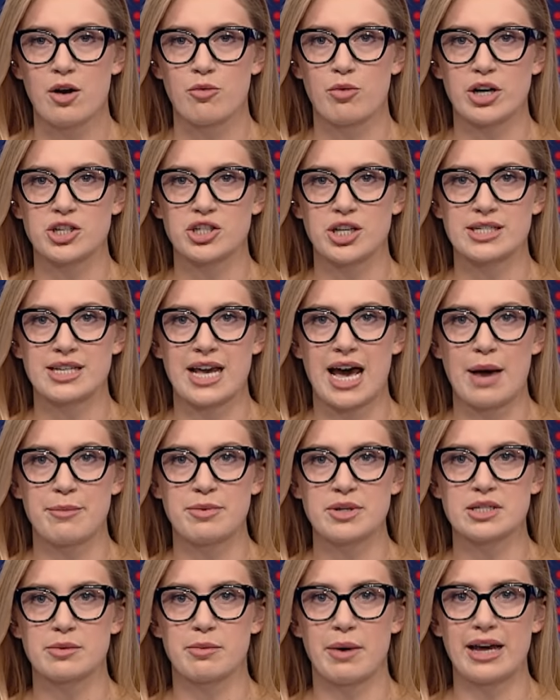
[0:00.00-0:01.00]
Russia is
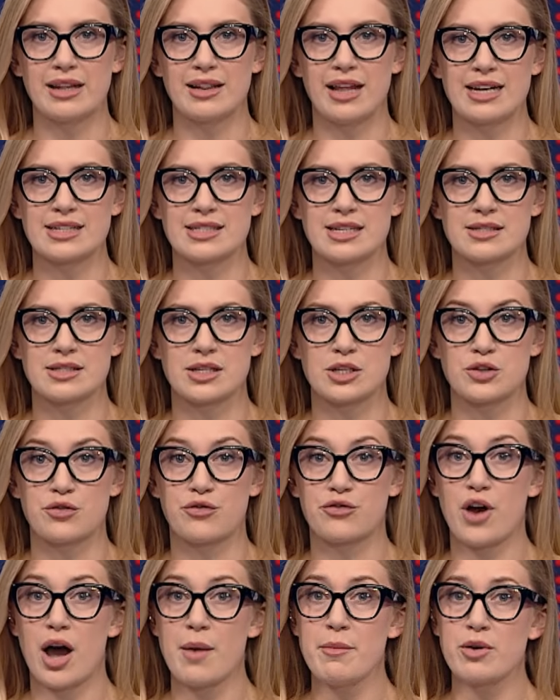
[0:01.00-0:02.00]
happy to buy licenses
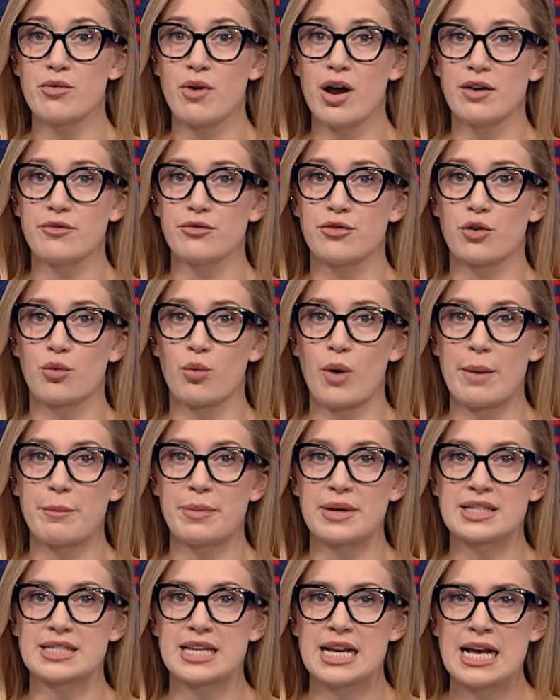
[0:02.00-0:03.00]
from Iran for
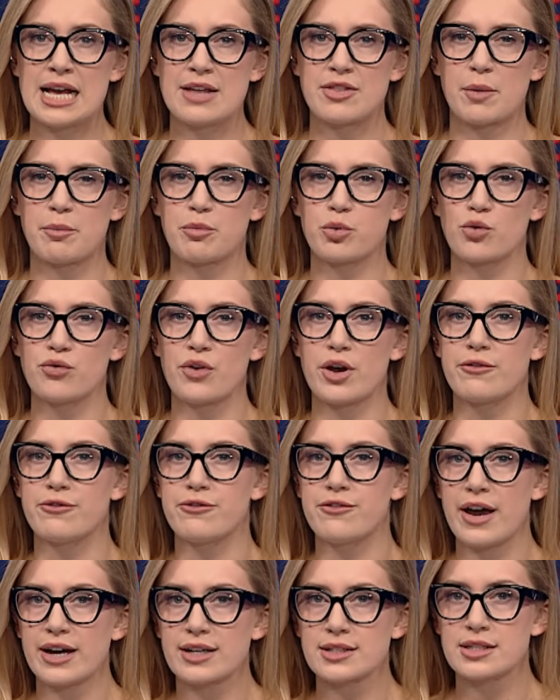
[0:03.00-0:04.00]
weapons that prove
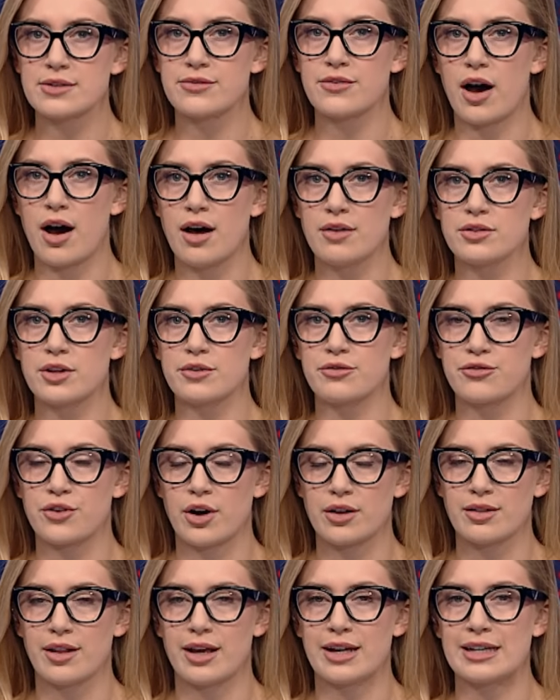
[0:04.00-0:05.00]
effective on the
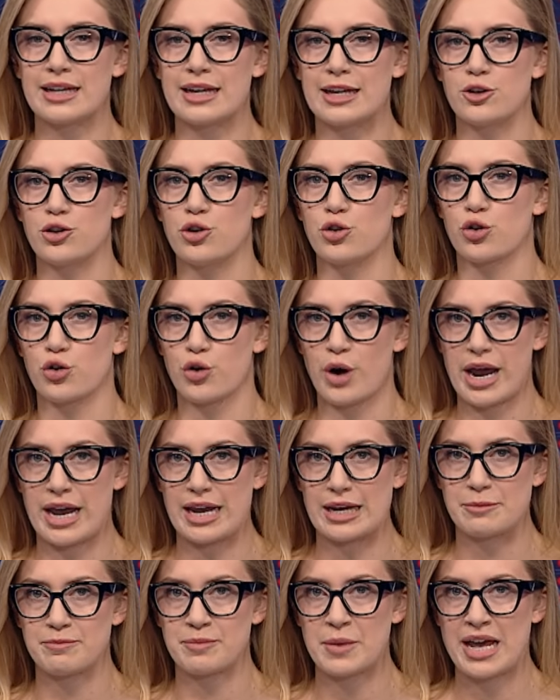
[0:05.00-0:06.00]
front line in
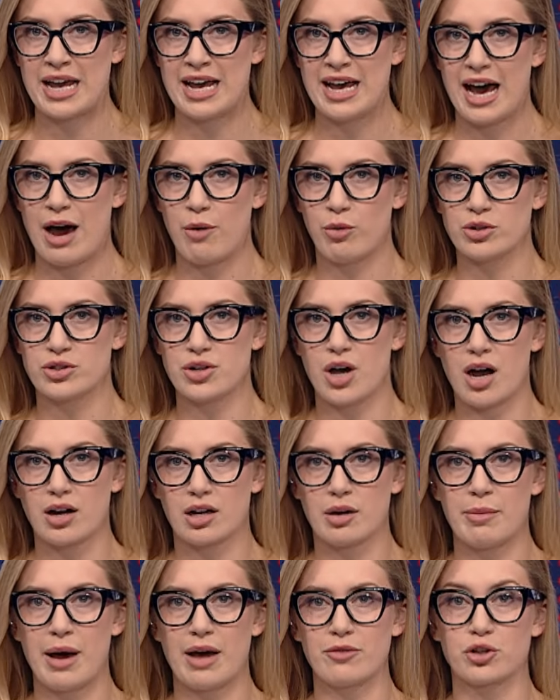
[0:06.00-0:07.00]
Ukraine. I will
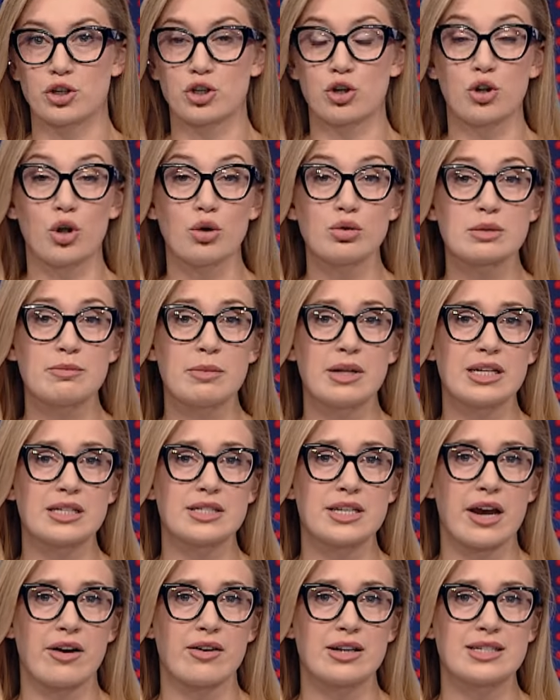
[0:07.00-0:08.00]
talk about the close
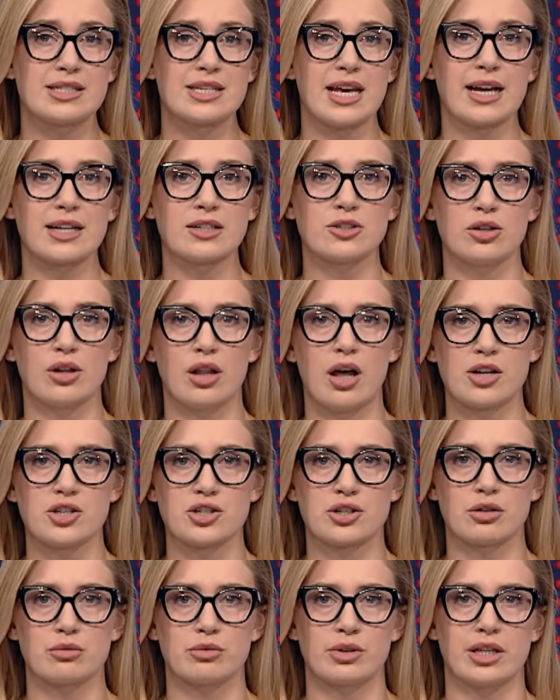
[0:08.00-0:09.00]
military
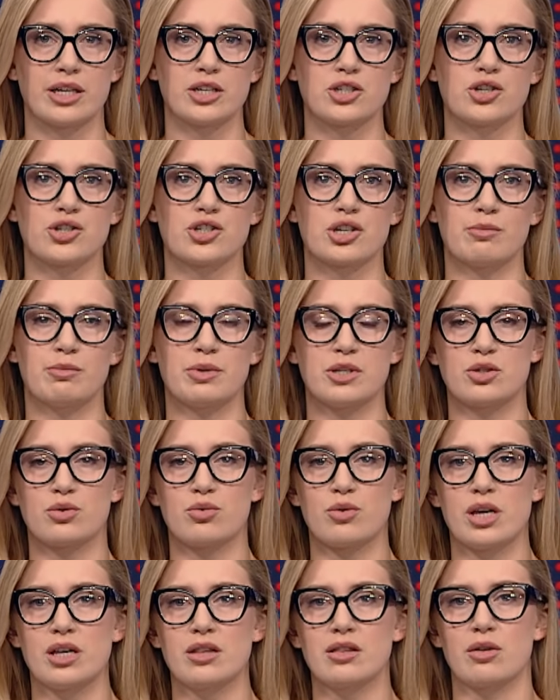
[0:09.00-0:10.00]
technological relationship
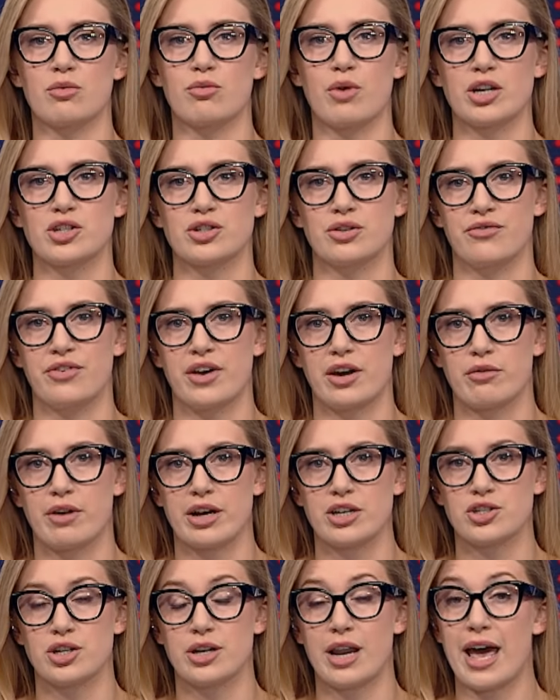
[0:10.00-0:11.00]
between the Russian
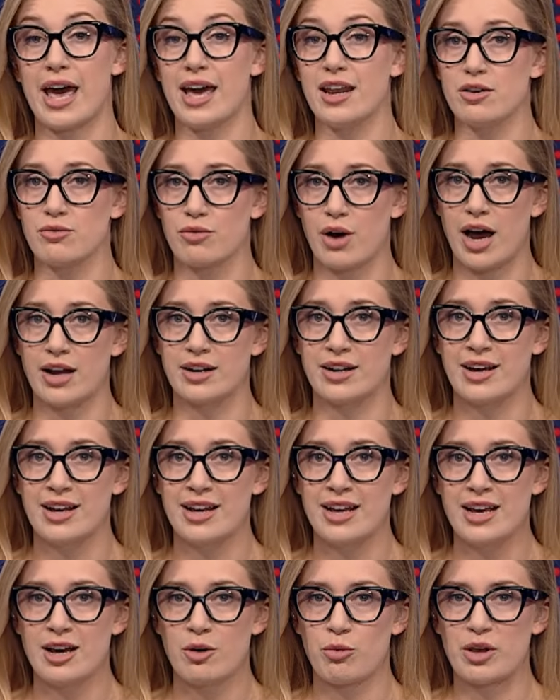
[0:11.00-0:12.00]
Federation and Iran
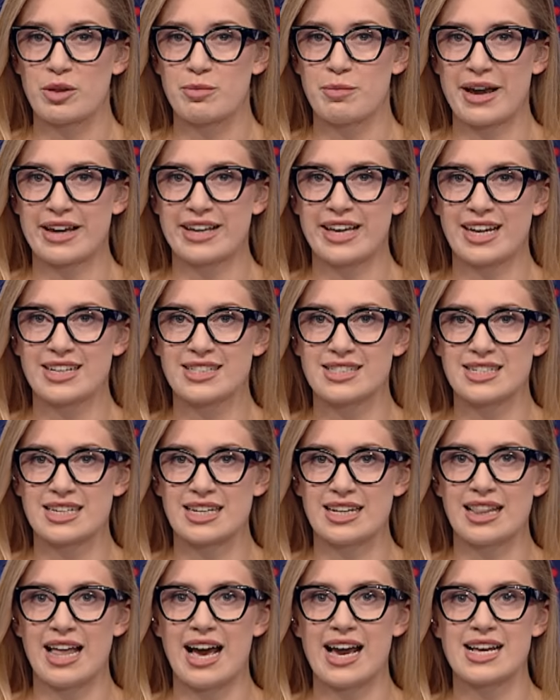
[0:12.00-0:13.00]
with my guest
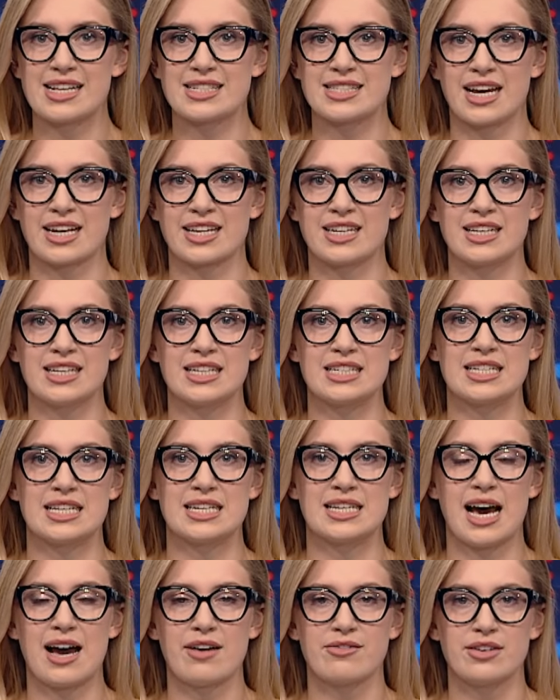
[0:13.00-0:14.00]
Ellias Aghili
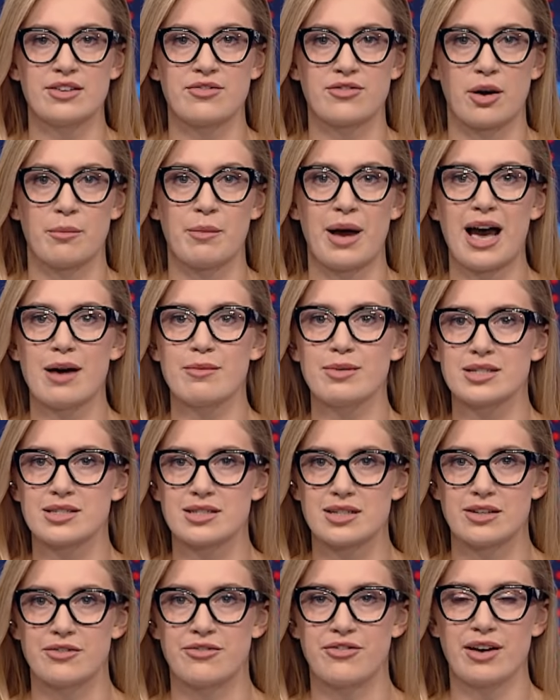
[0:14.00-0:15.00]
Dehnavi from
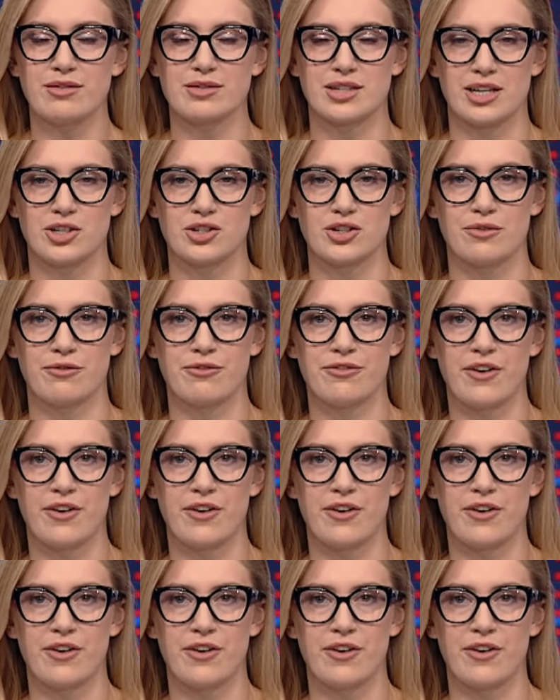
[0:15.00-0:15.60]
Abbasid Foundation Foundation